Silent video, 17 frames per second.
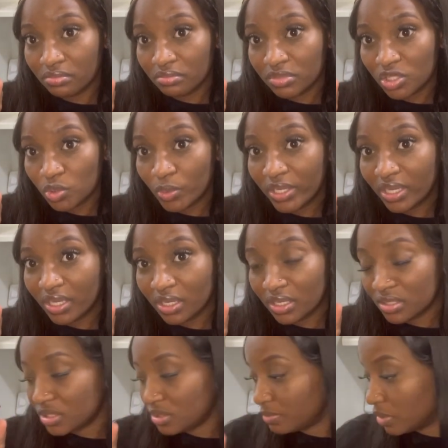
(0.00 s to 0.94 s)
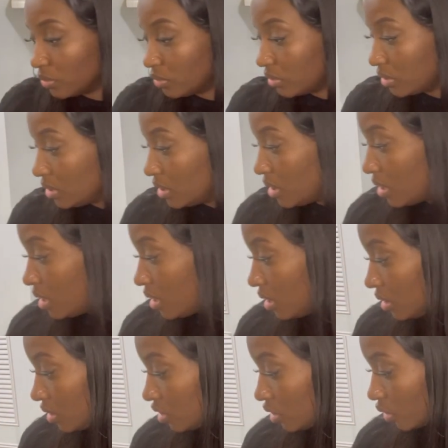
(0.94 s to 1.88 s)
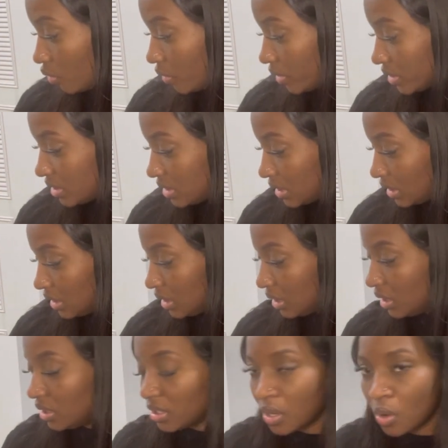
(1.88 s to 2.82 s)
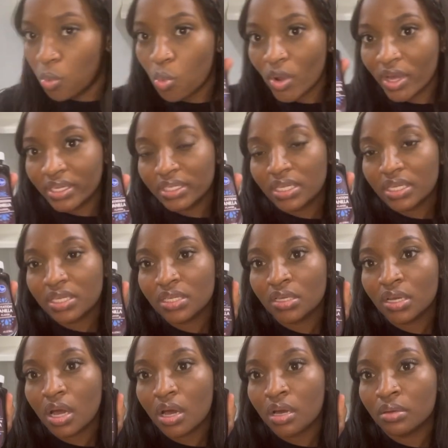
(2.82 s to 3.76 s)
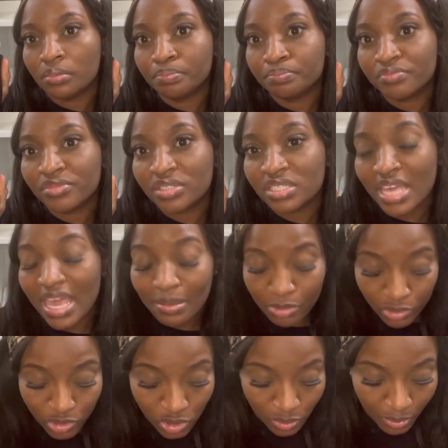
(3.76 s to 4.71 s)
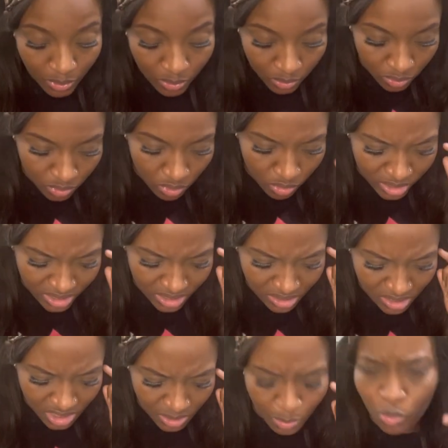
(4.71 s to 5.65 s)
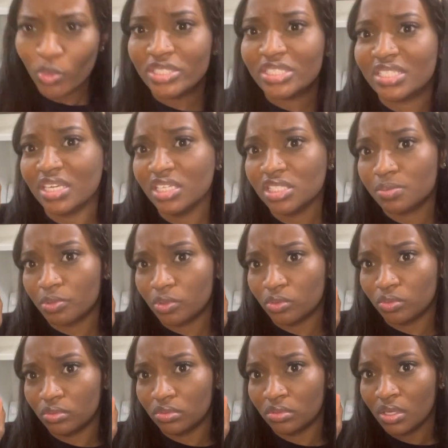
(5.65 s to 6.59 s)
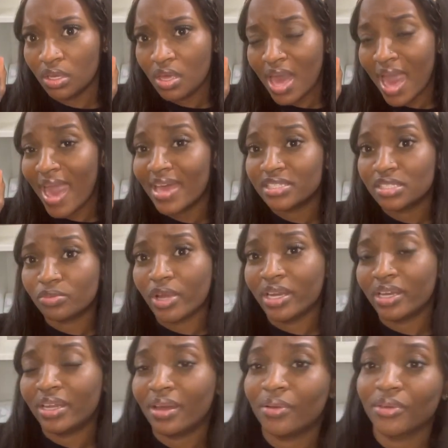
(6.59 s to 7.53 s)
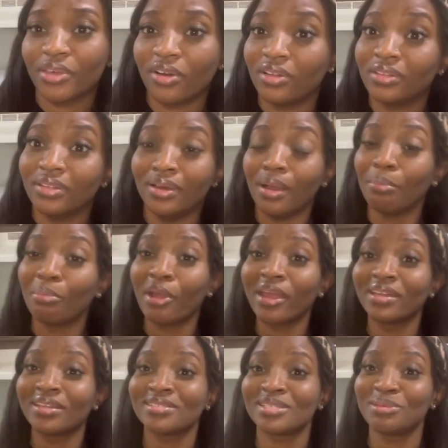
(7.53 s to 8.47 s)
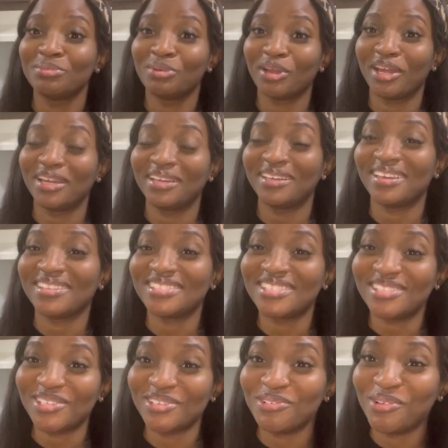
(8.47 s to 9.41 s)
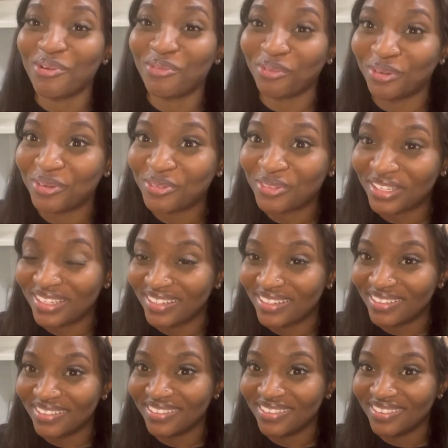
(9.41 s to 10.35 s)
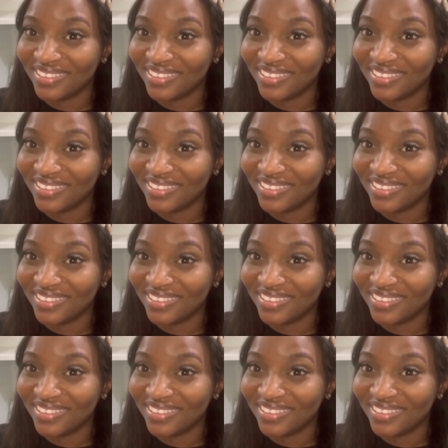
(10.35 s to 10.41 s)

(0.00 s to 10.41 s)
sweetened condensed milk. You're going to need 1 tablespoon, or is it teaspoon? 1 teaspoon. I had to write it down, y'all. Look, pregnancy brain is still a real thing.